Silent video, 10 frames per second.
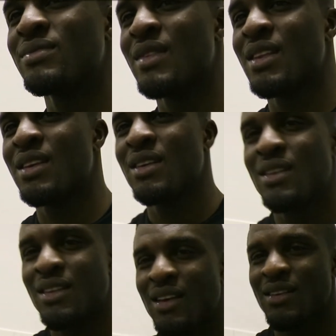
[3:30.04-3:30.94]
goalkeepers
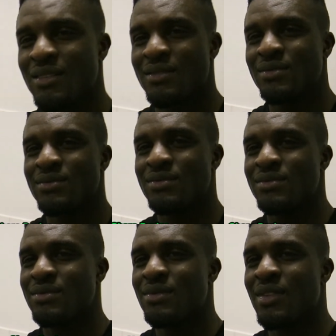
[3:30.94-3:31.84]
was
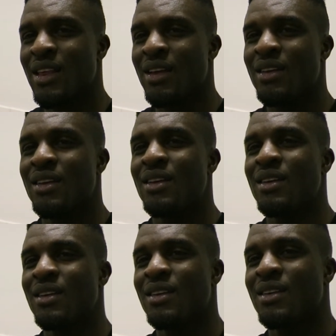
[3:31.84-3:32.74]
pictured recently, and
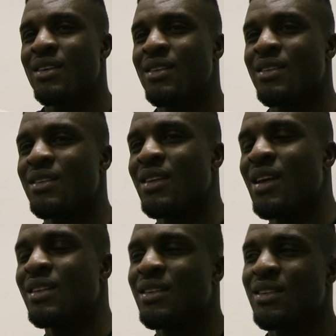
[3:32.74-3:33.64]

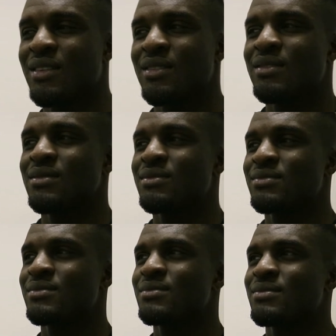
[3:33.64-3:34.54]
I don't know, man, it's
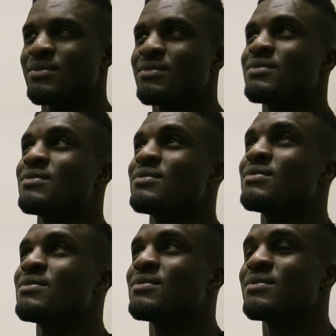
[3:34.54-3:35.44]
like, these days
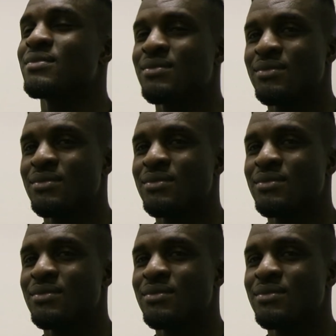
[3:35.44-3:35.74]
I feel,